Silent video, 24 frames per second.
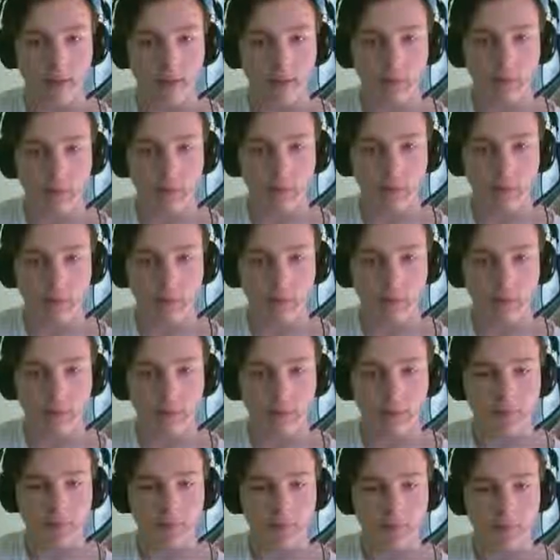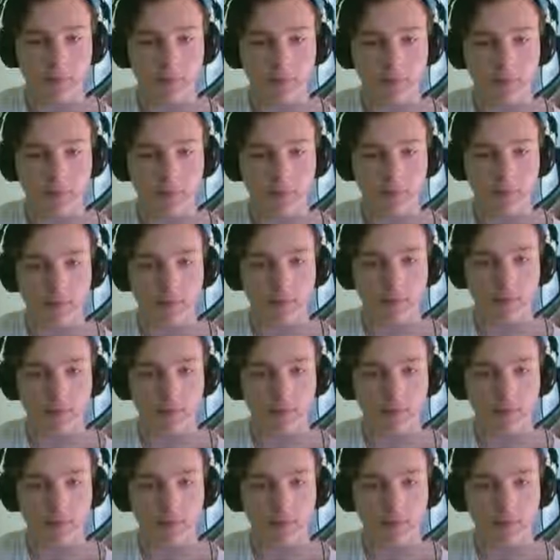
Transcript: Nothing is said.